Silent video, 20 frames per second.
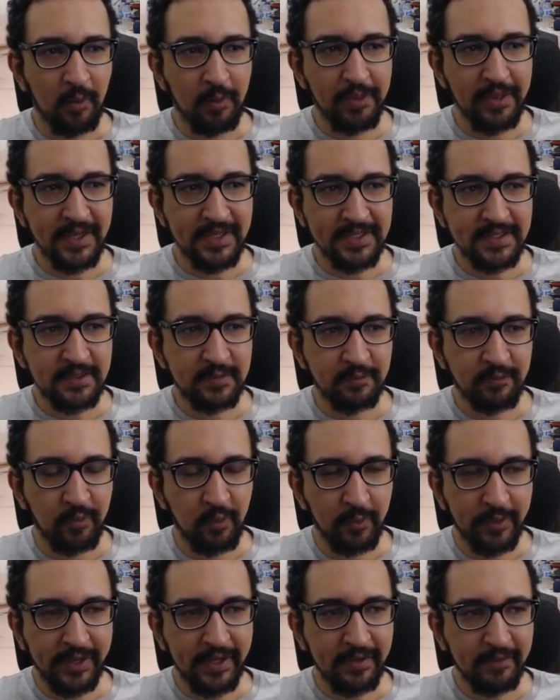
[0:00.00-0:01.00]
these
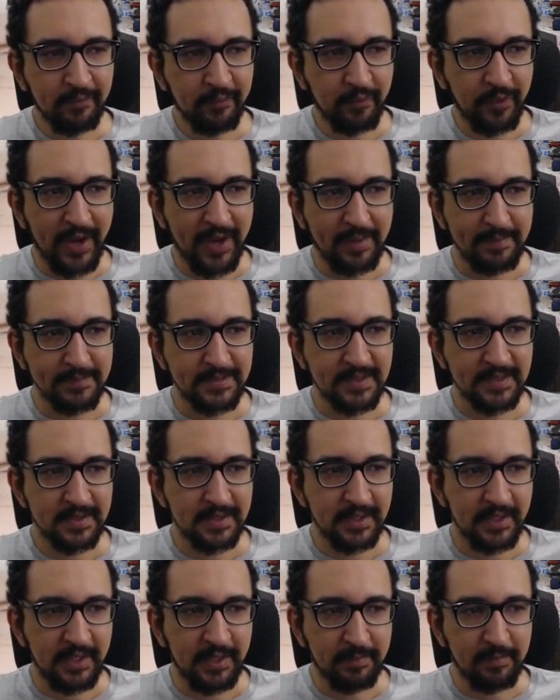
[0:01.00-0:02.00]
40 frames
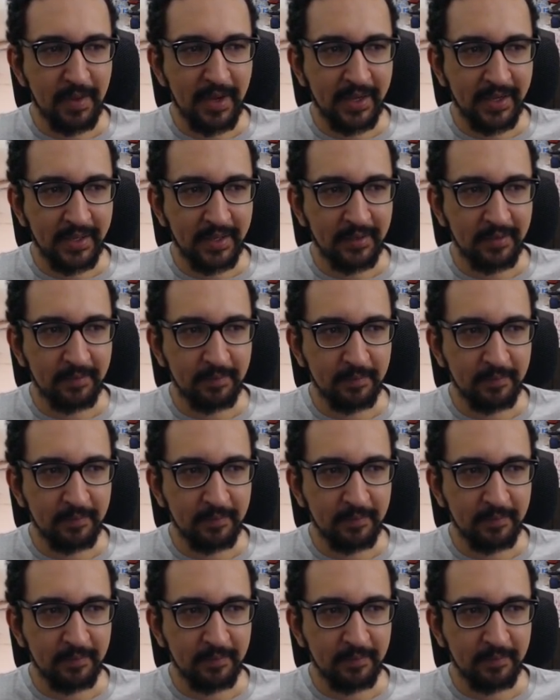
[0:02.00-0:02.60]
in my